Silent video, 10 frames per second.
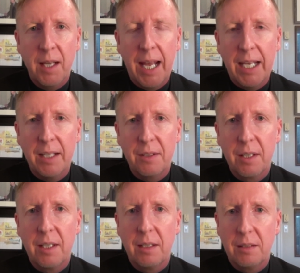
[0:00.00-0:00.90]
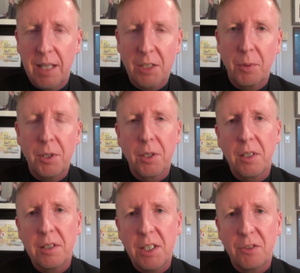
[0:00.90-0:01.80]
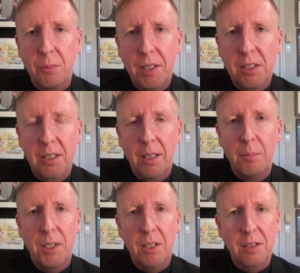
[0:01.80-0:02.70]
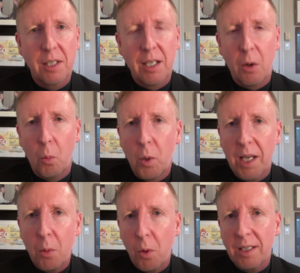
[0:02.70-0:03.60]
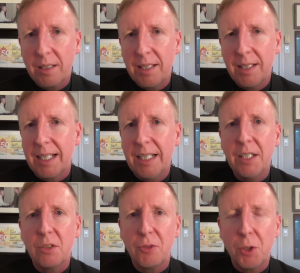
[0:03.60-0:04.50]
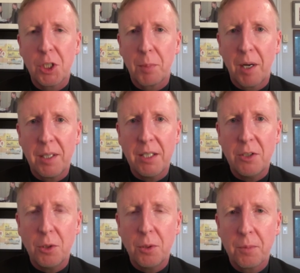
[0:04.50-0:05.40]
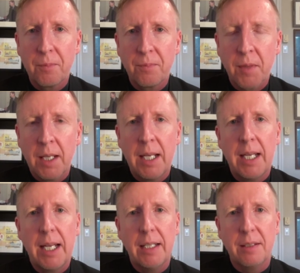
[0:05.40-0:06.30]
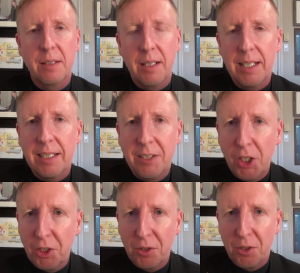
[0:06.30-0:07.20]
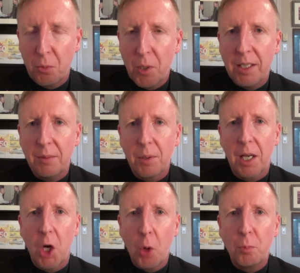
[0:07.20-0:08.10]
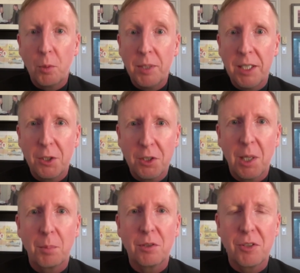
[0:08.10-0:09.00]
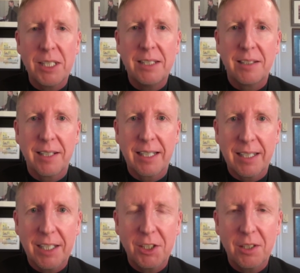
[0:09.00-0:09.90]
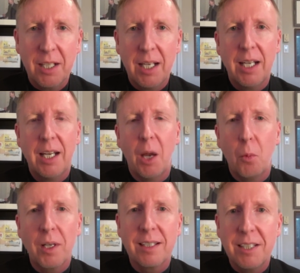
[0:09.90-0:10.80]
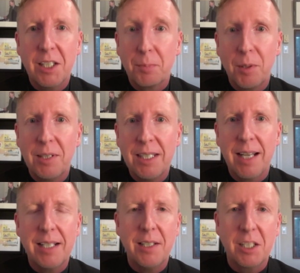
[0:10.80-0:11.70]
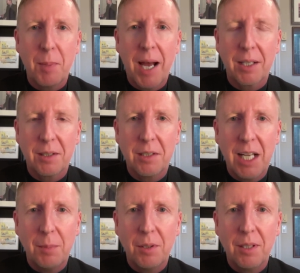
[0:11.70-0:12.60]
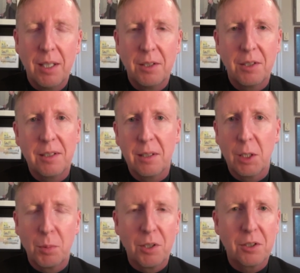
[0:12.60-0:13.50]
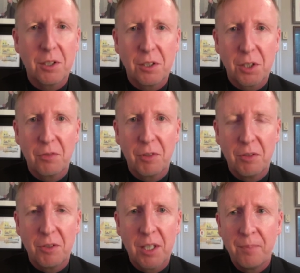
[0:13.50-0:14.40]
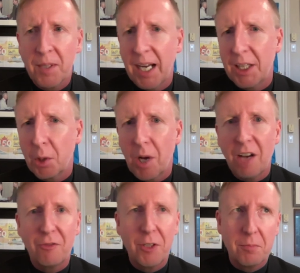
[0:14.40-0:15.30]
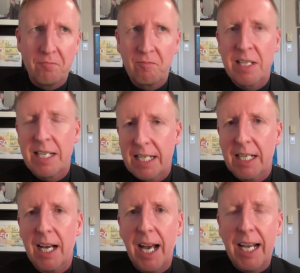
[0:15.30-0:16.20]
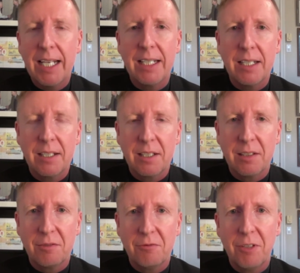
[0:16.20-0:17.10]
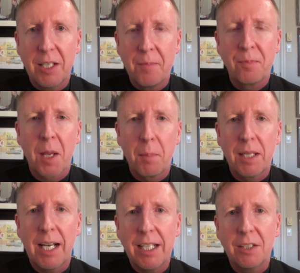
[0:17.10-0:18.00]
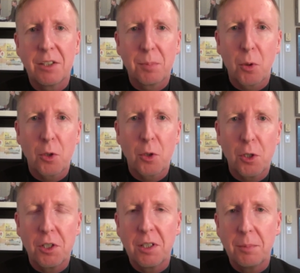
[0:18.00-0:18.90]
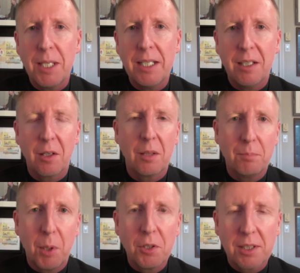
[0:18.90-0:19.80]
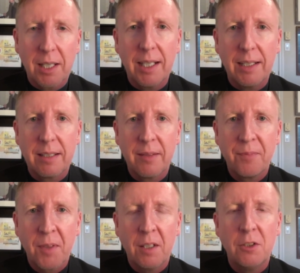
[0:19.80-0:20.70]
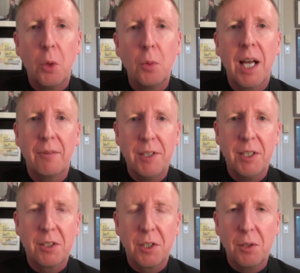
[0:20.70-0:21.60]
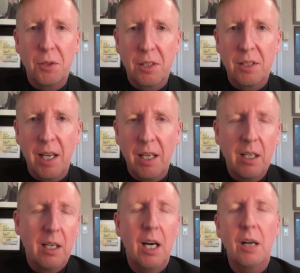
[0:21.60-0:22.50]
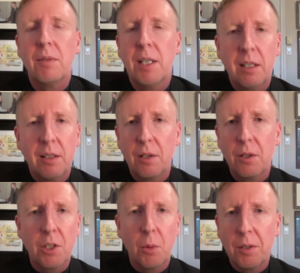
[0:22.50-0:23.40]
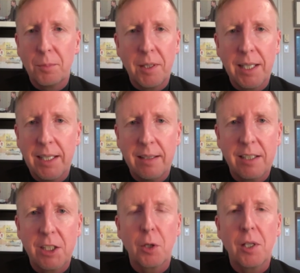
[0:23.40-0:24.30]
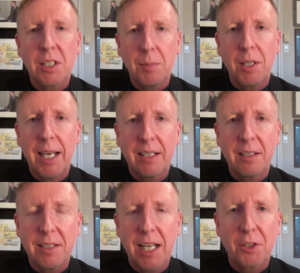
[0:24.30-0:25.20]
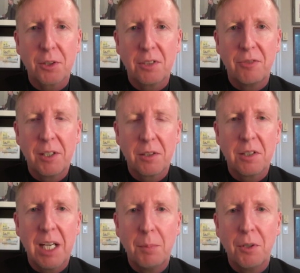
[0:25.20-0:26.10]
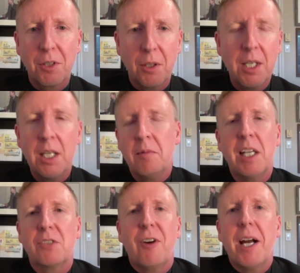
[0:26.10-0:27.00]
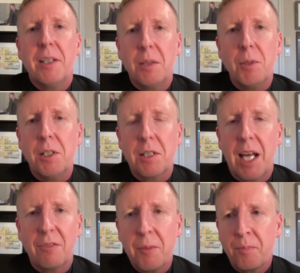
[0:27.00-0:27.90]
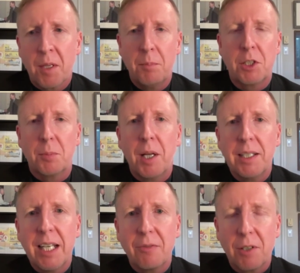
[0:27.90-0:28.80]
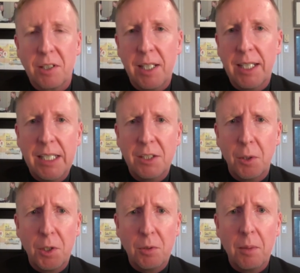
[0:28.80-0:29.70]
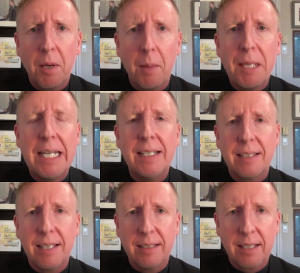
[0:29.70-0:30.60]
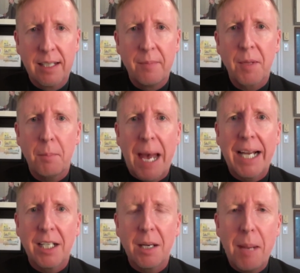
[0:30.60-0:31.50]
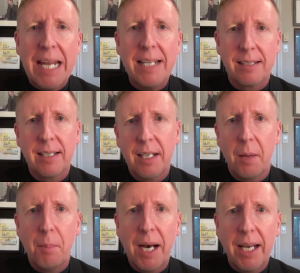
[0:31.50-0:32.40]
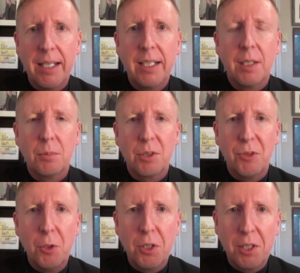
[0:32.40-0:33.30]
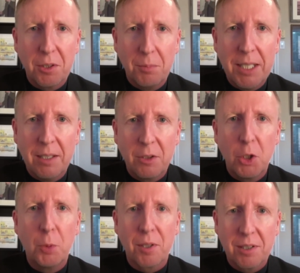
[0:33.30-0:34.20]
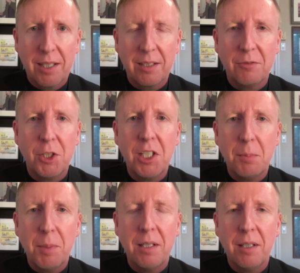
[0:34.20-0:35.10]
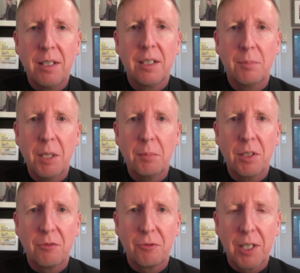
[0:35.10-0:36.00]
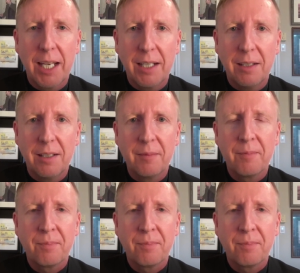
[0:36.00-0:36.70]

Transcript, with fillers: And that's what you're going to see from us because what I want to see the Canadian Future Party do is in addition to winning what I hope will be a good number of seats in an election, I want to see us put these ideas back on the table so that the liberals and conservatives and their often kind of uh, pliant supporters in the media on both sides don't have the excuse to say, up. There's no one putting anything serious about Canada's national defense on the table. So it's fine that we just have Mr. Poilievre saying he's going to appease his MAGA base by refusing to meet a 2% of GDP commitment for Canada,